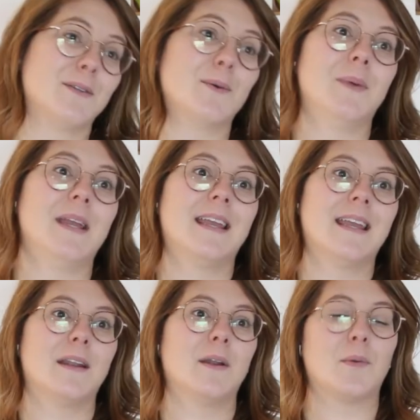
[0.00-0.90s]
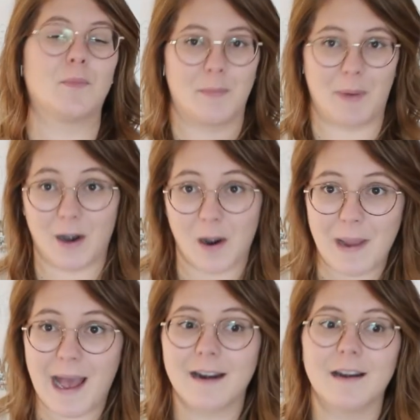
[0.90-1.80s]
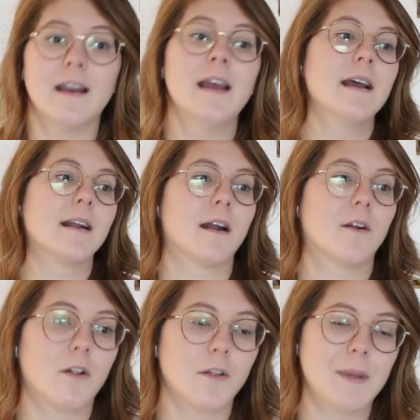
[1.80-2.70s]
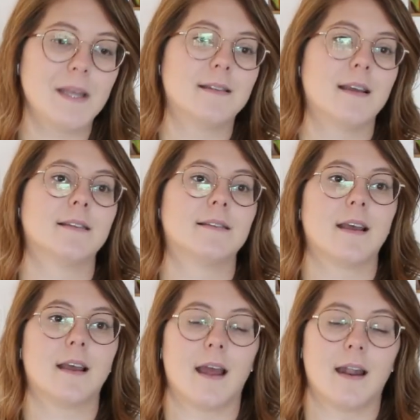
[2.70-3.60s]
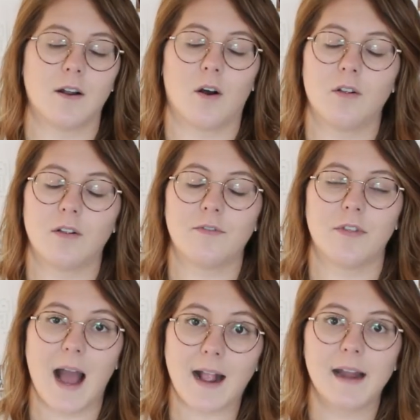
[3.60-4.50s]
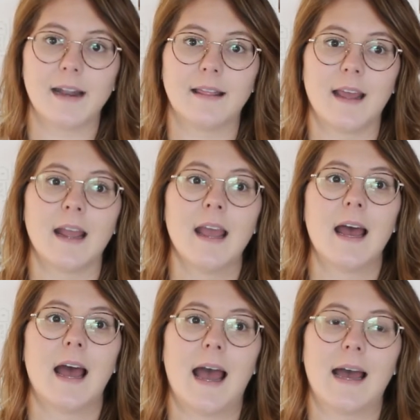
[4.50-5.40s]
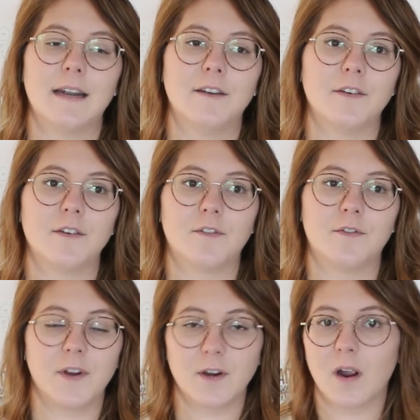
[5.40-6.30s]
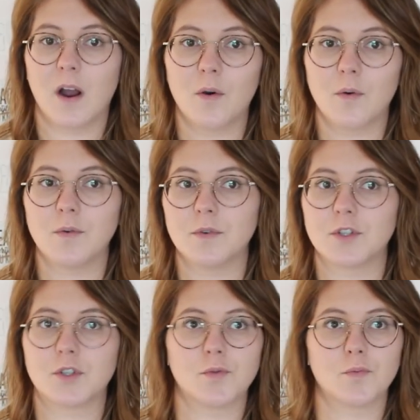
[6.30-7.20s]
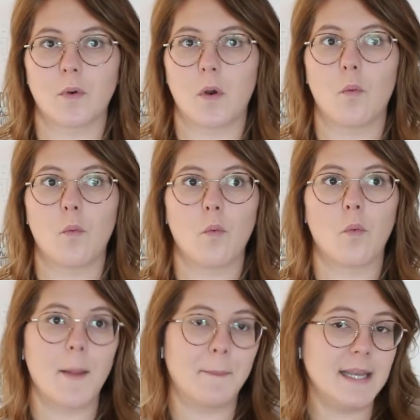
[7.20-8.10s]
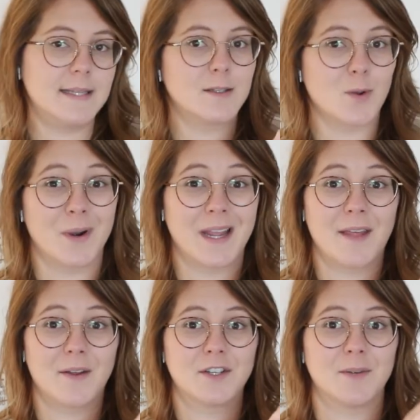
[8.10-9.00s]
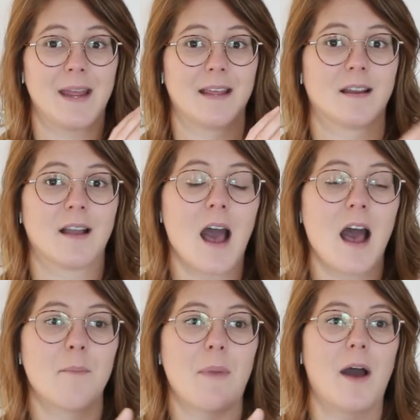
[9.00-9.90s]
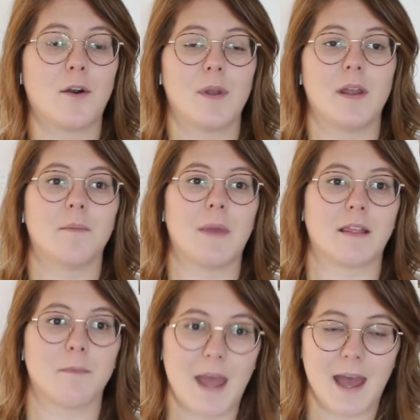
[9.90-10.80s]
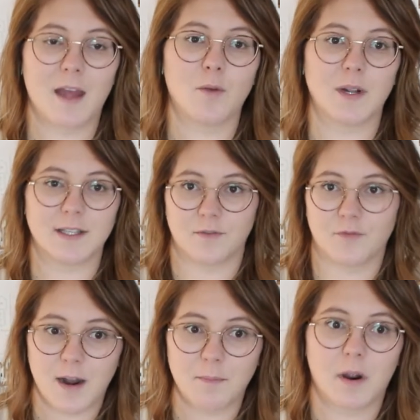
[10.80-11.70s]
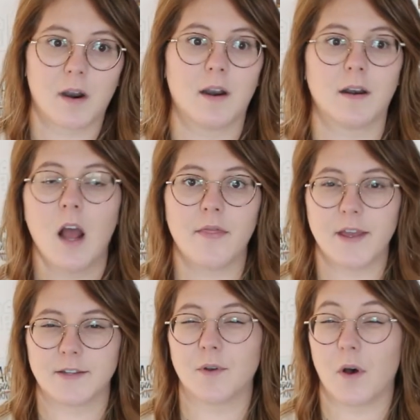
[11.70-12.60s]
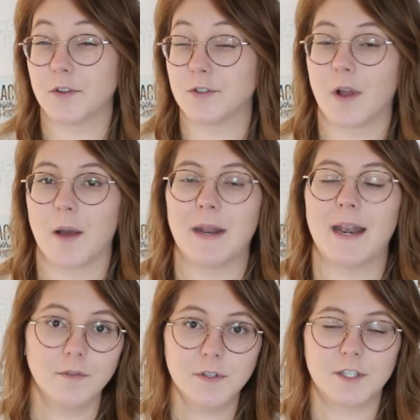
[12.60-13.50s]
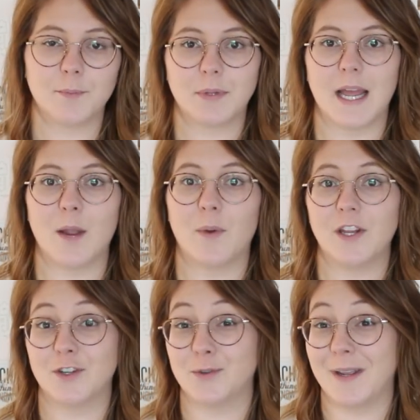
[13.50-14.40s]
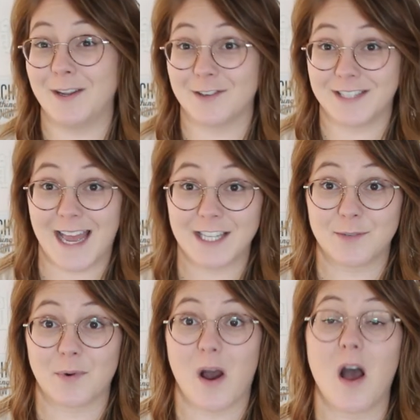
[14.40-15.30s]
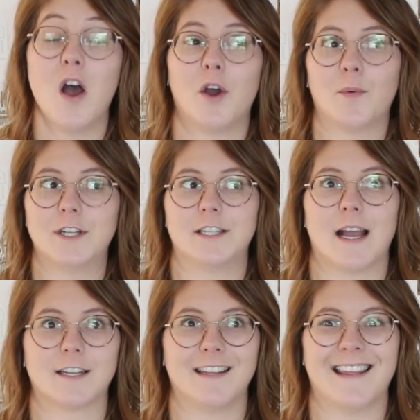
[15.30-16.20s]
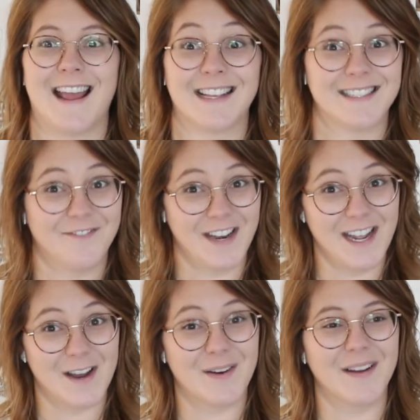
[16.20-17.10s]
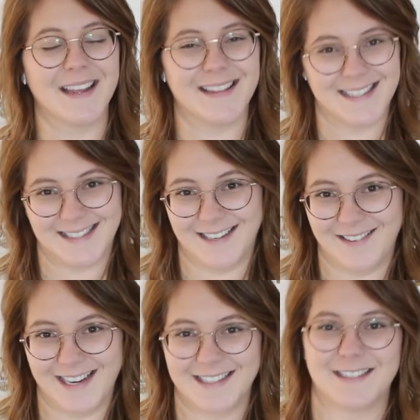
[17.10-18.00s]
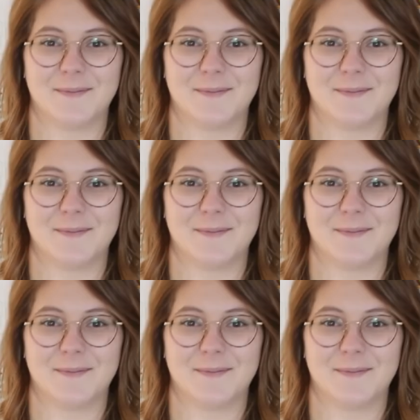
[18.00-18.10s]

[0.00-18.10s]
So we can prepare a pattern, cut out all the pieces and all of that kind of thing, and figure out what pieces go together to make the cup, how do we make the band, what's the front part. This will also come into play when you're doing your test bra, which is actually the next video in this series.